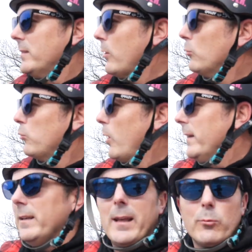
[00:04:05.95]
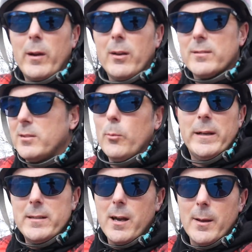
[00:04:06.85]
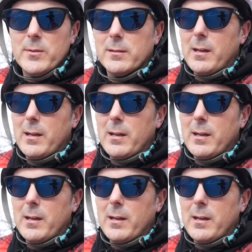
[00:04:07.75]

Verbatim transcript: I would run into that rail so many times.